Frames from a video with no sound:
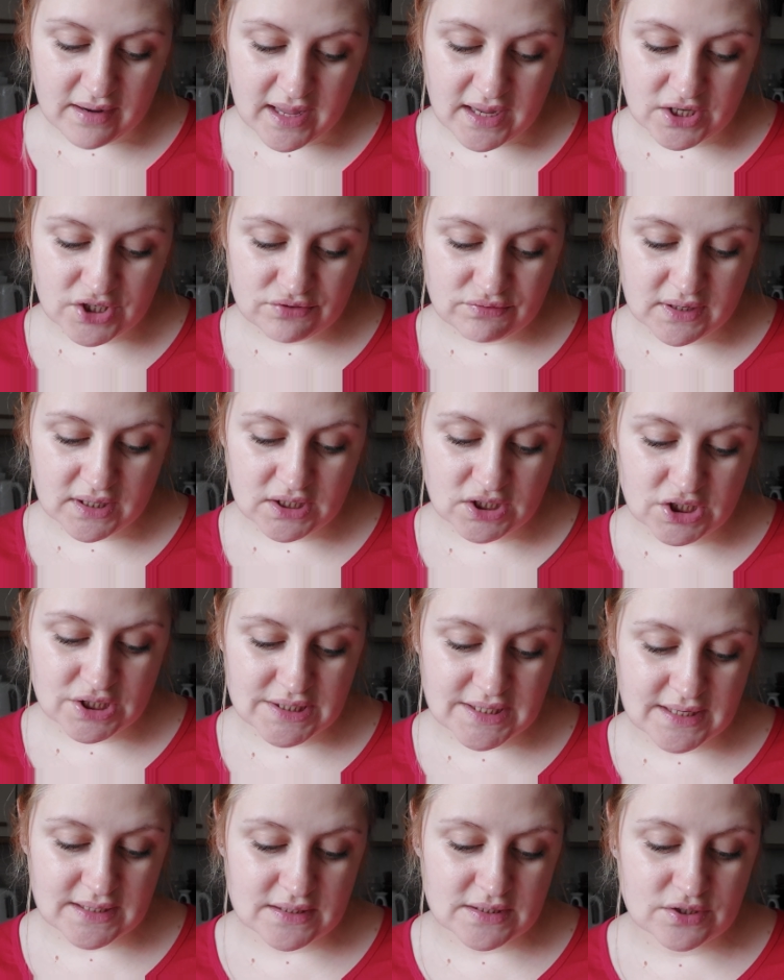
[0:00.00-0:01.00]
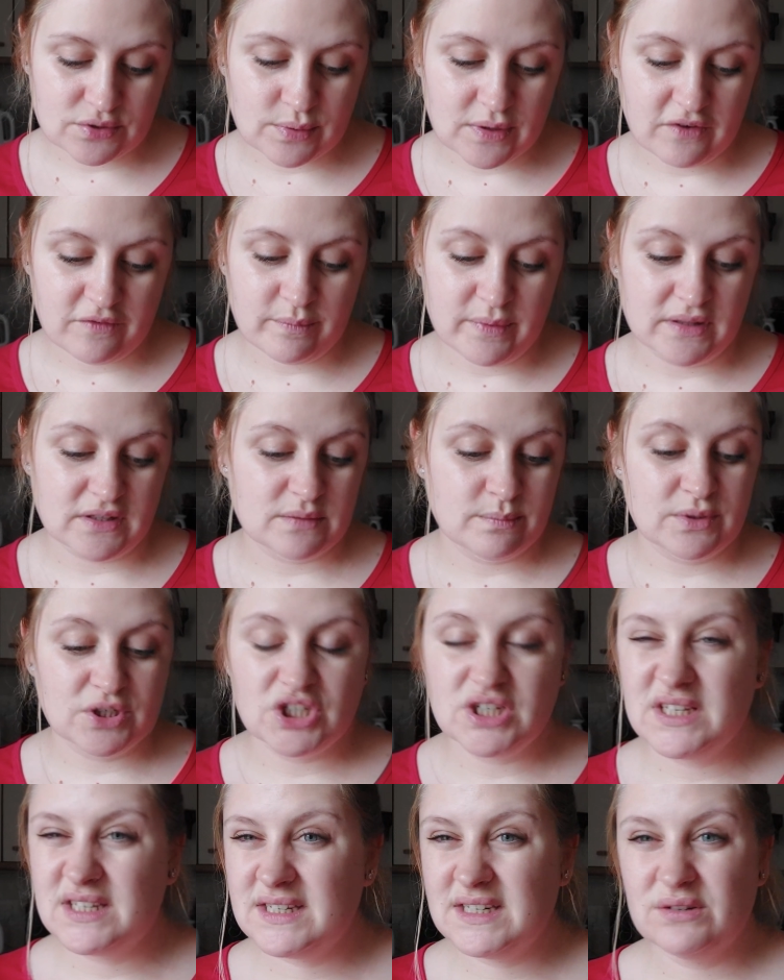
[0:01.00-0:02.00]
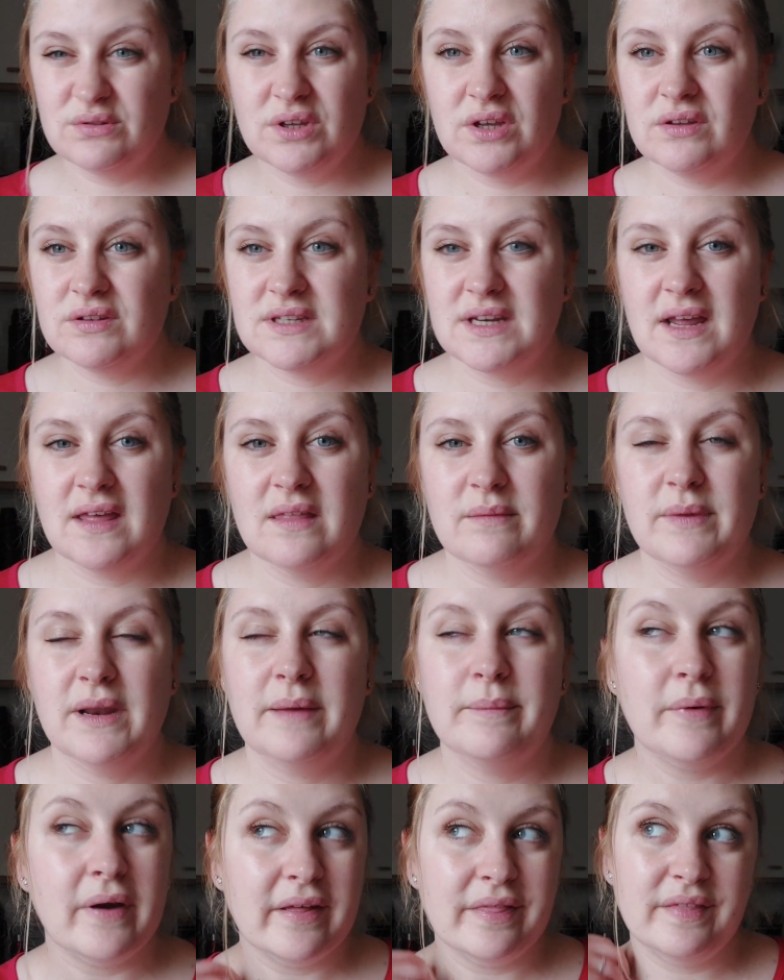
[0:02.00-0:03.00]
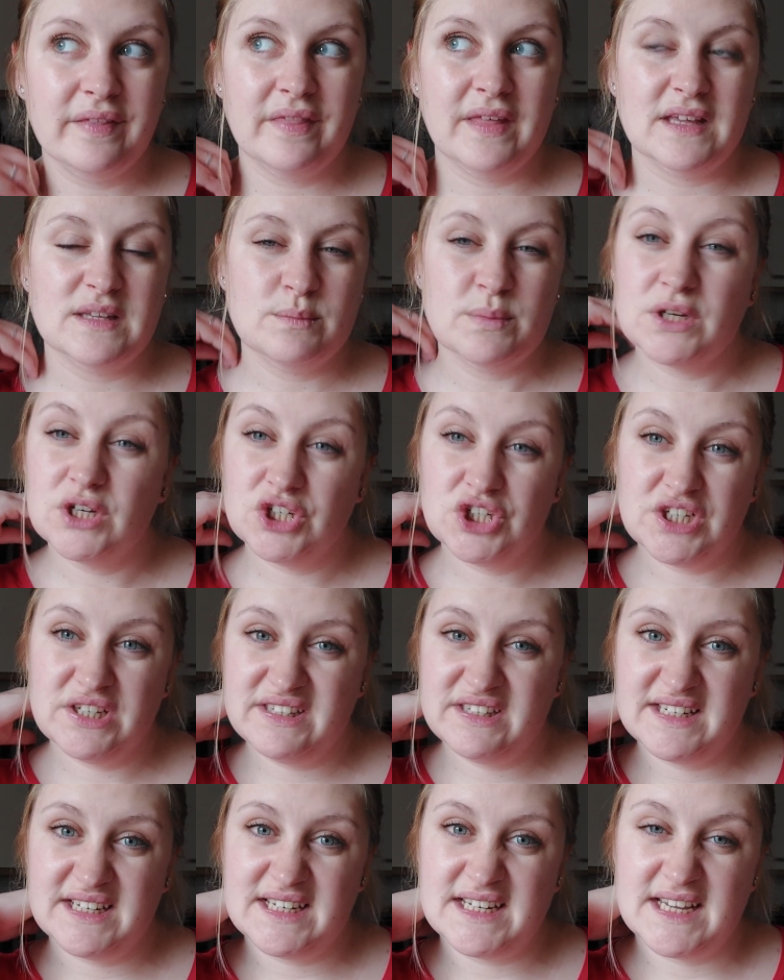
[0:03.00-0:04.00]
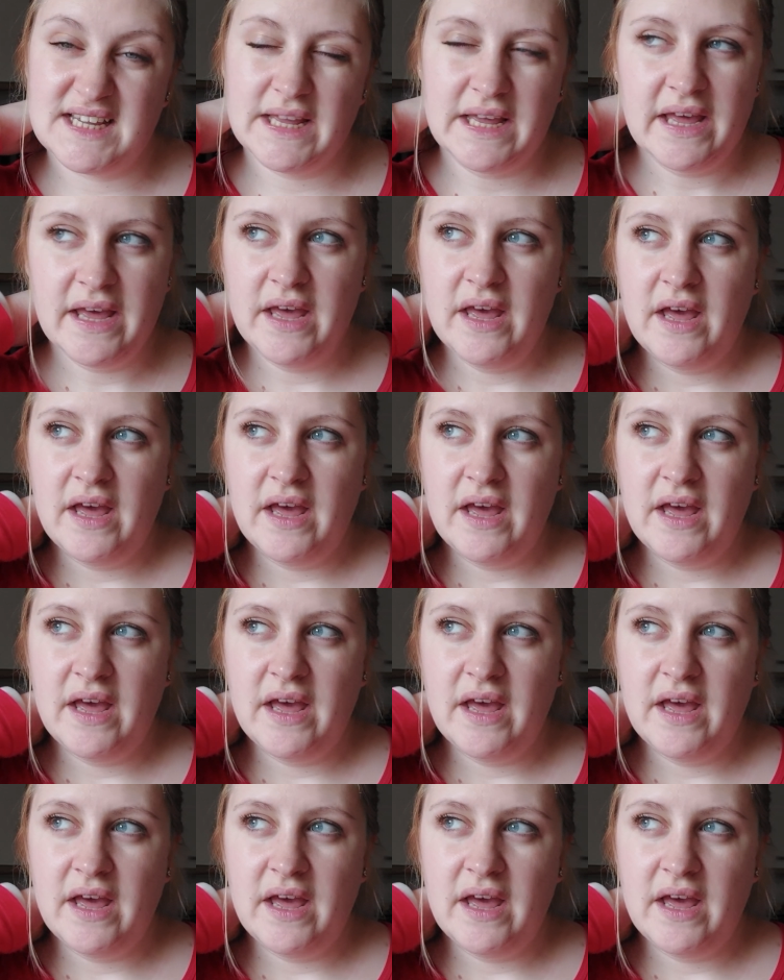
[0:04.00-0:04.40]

age range 6 to 12 months, but she's still using it at the minute, but I think that's because she's Diddy.